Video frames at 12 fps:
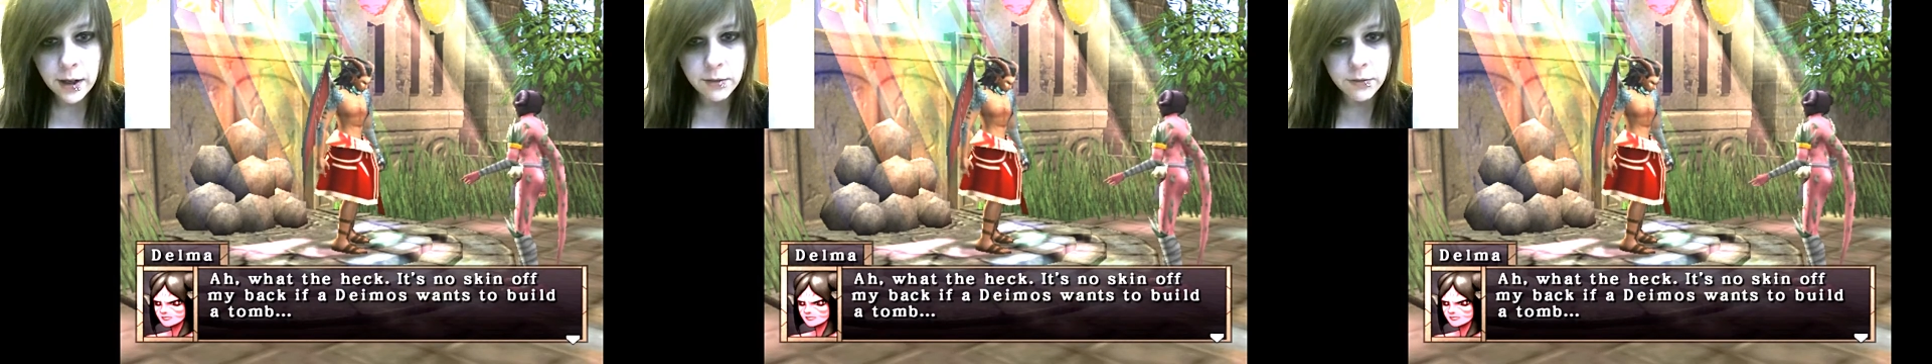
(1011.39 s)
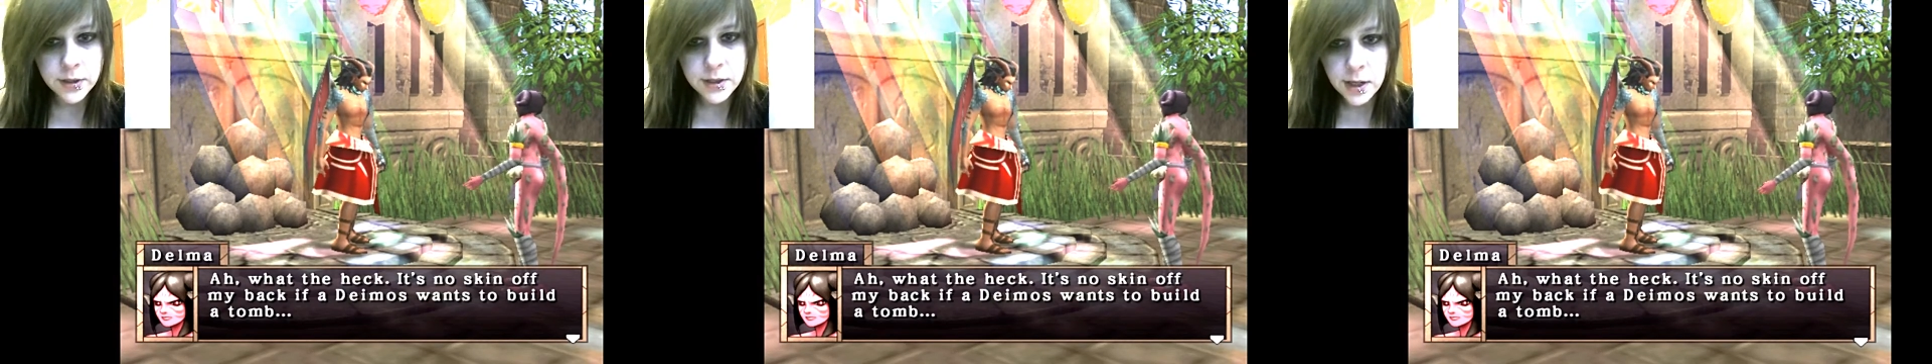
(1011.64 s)
if
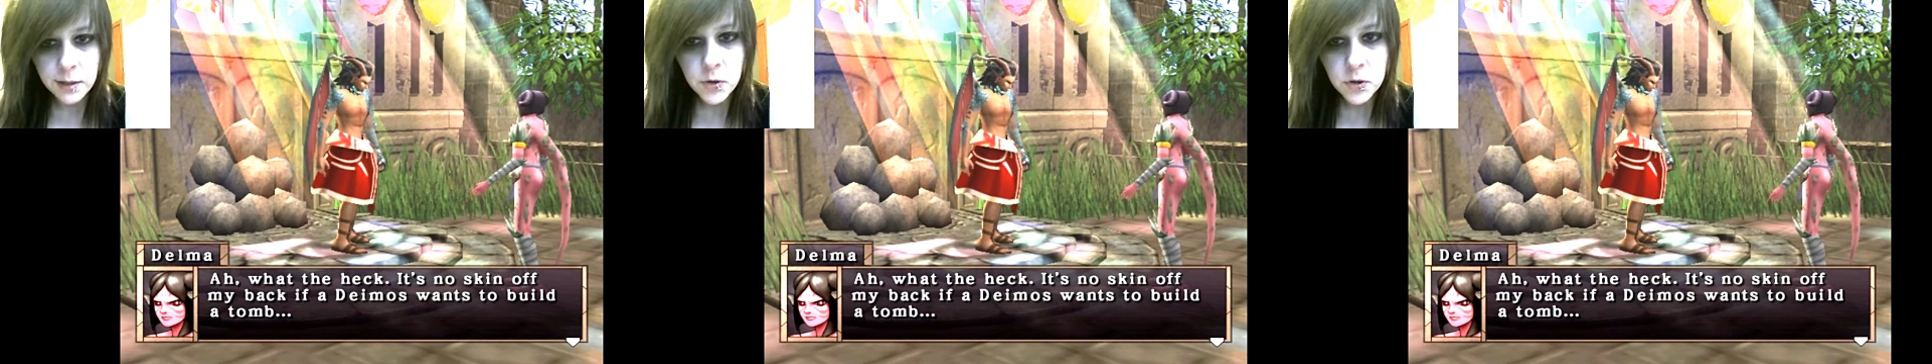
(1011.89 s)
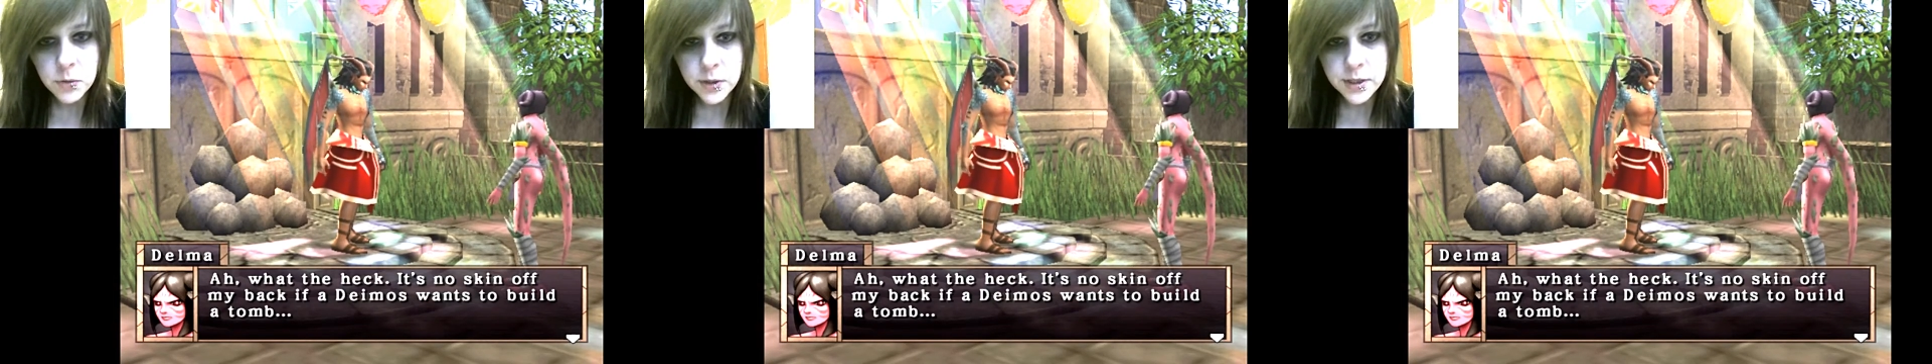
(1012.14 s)
a
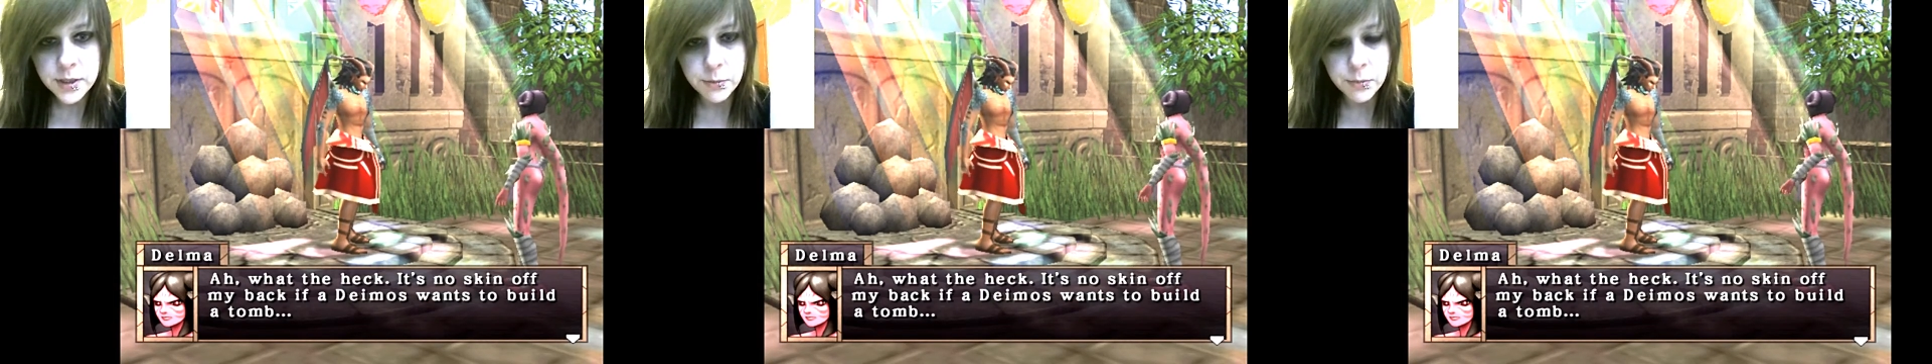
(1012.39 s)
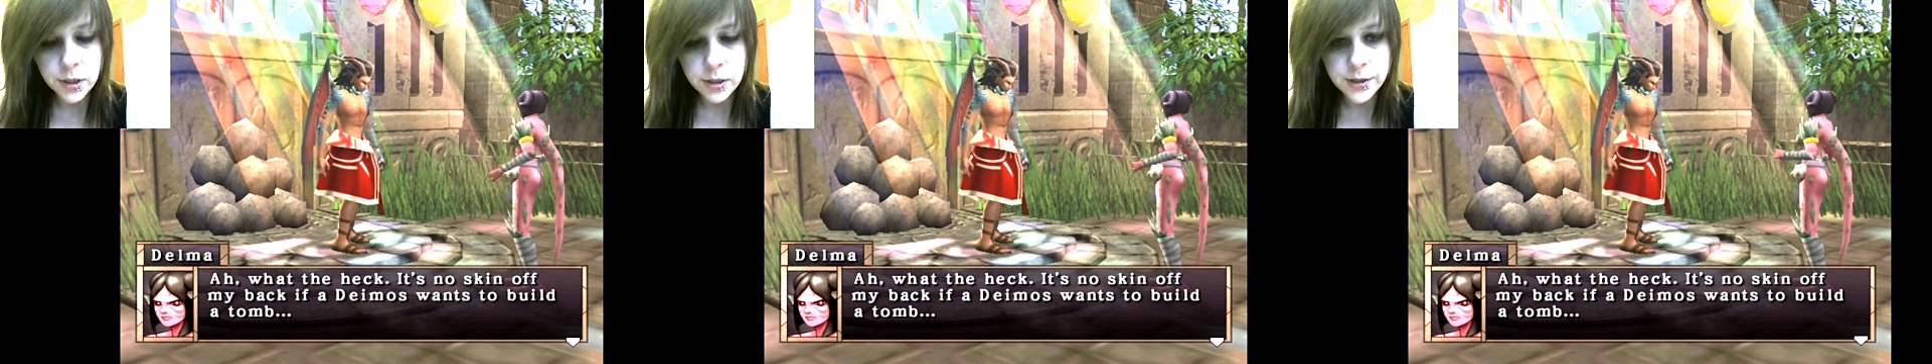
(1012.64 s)
Deimos wants to
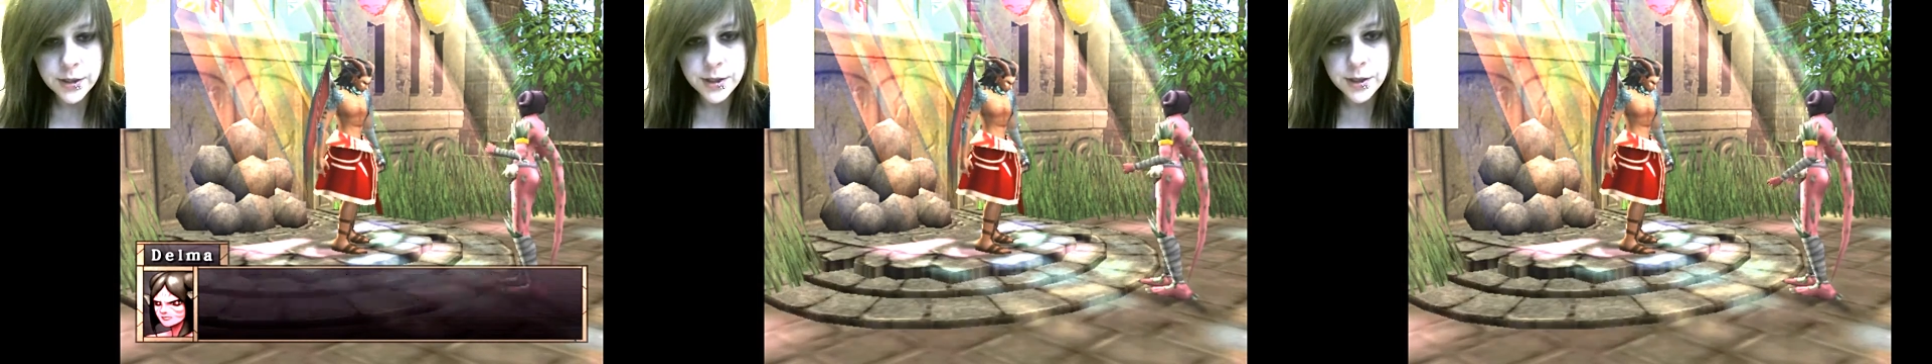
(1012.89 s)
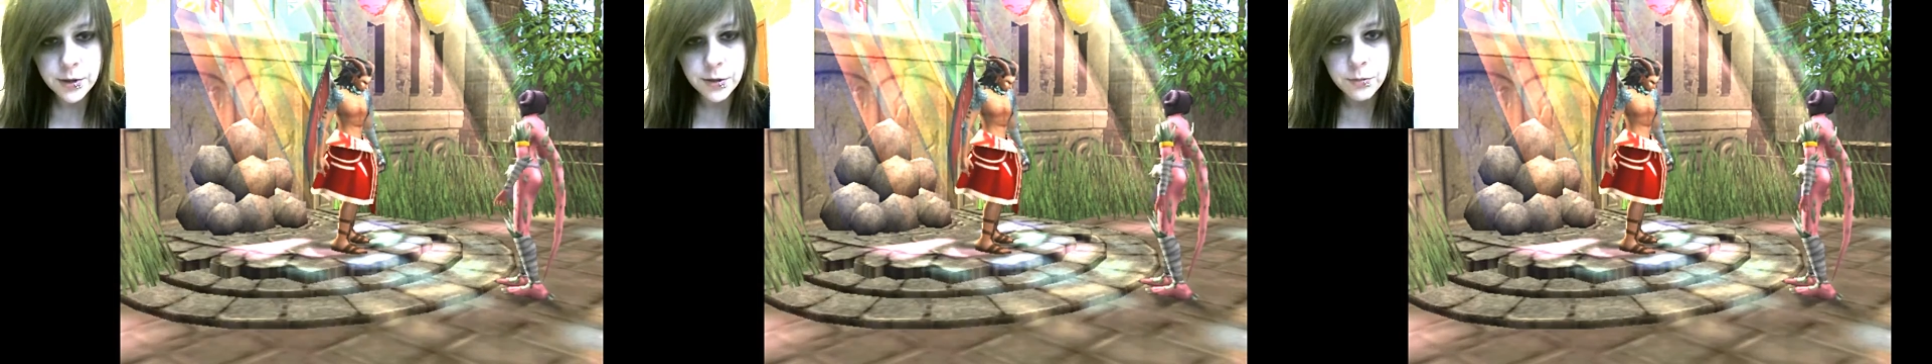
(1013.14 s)
build a
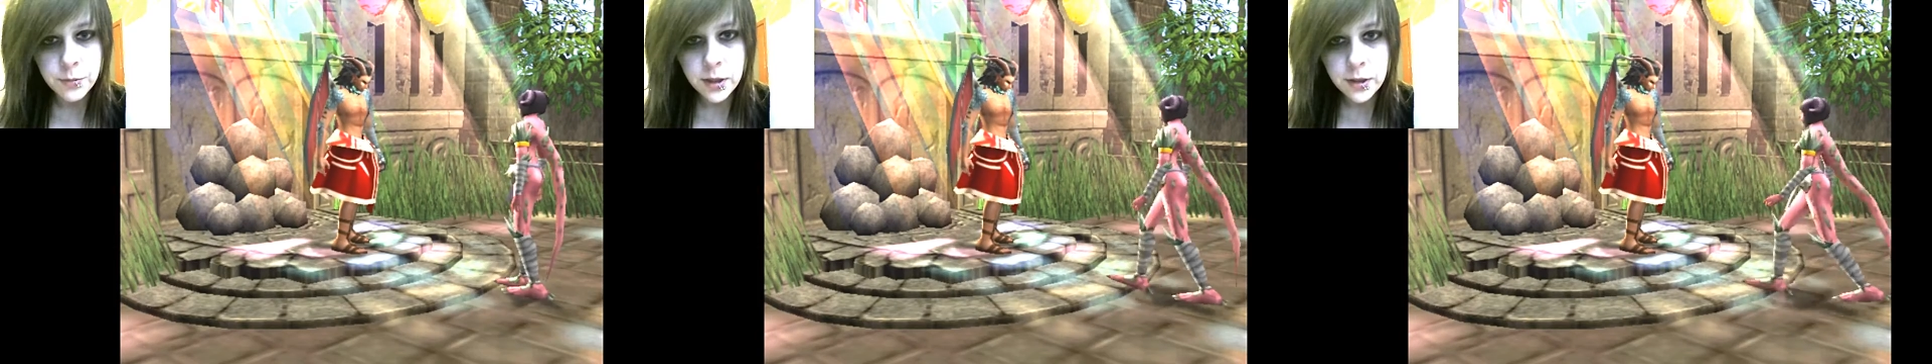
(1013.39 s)
tomb.